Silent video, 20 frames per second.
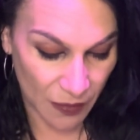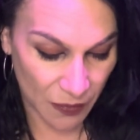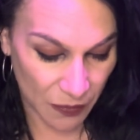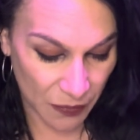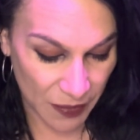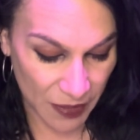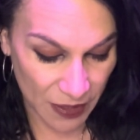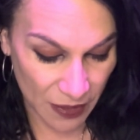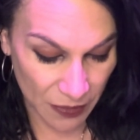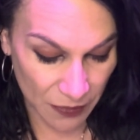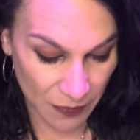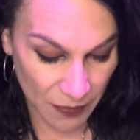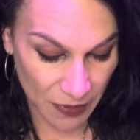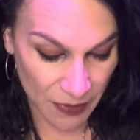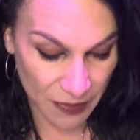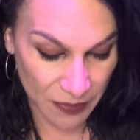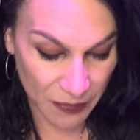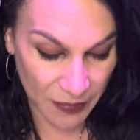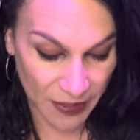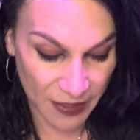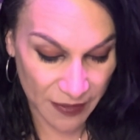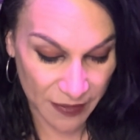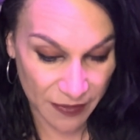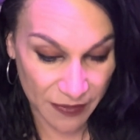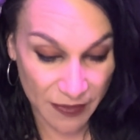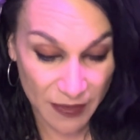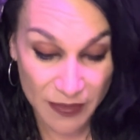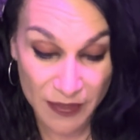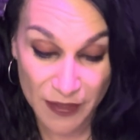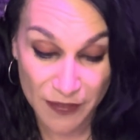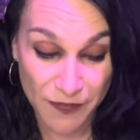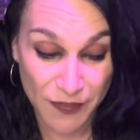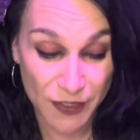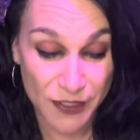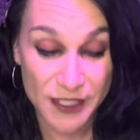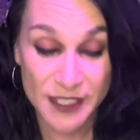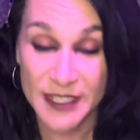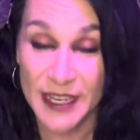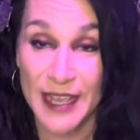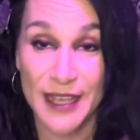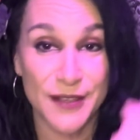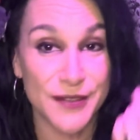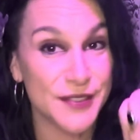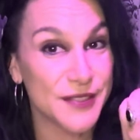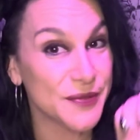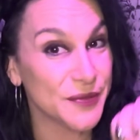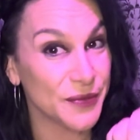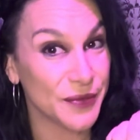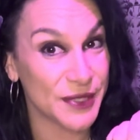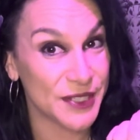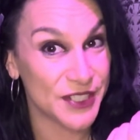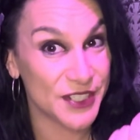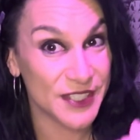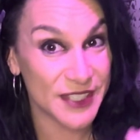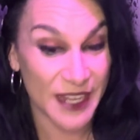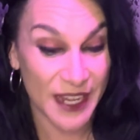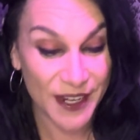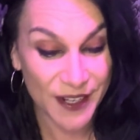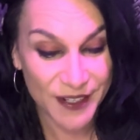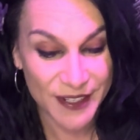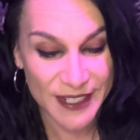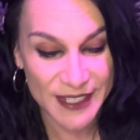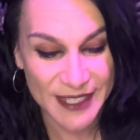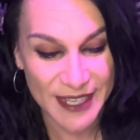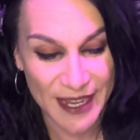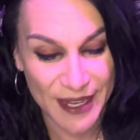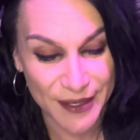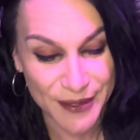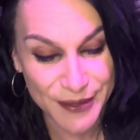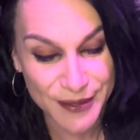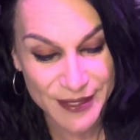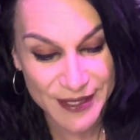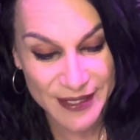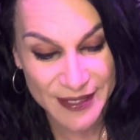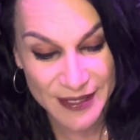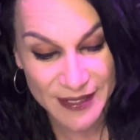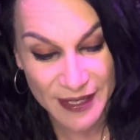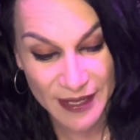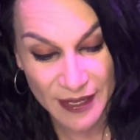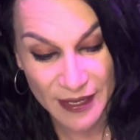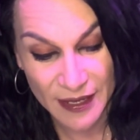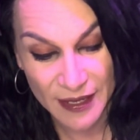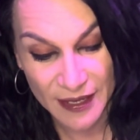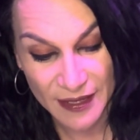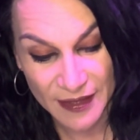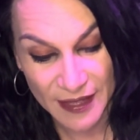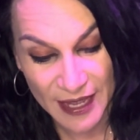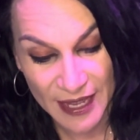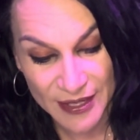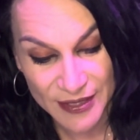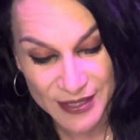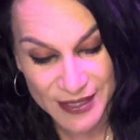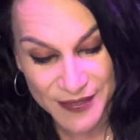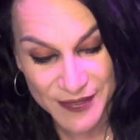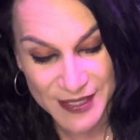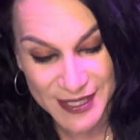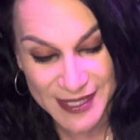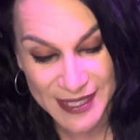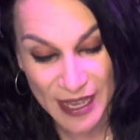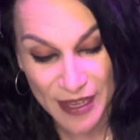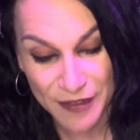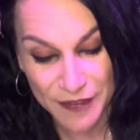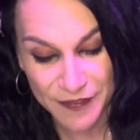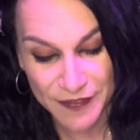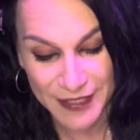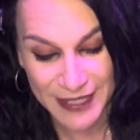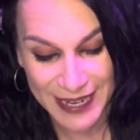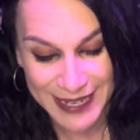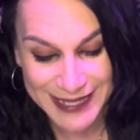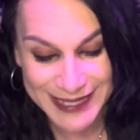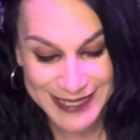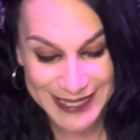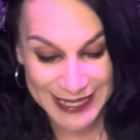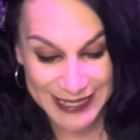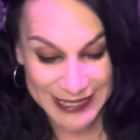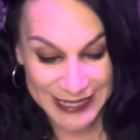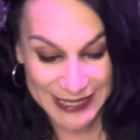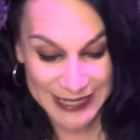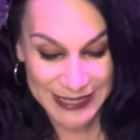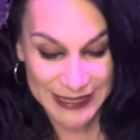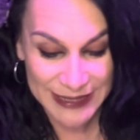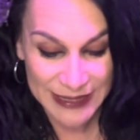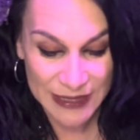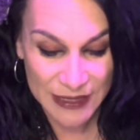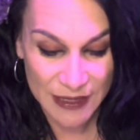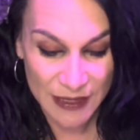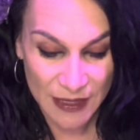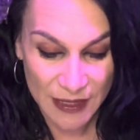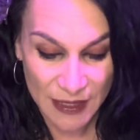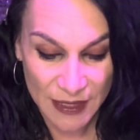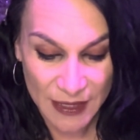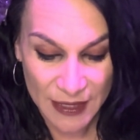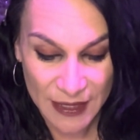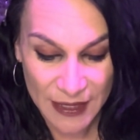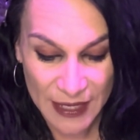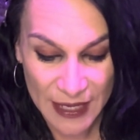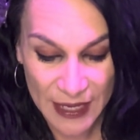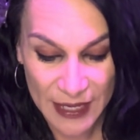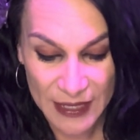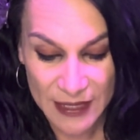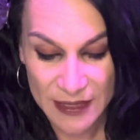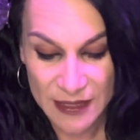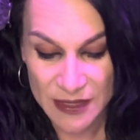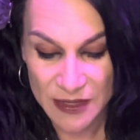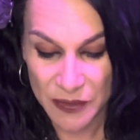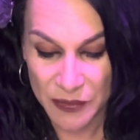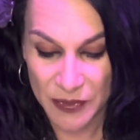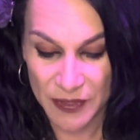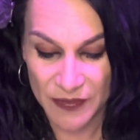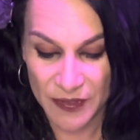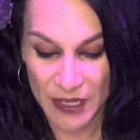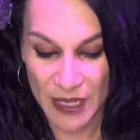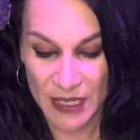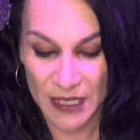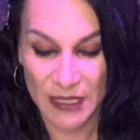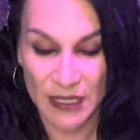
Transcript: we are rolling with the first house, which is Aries house, the house of self and identity. And we've got a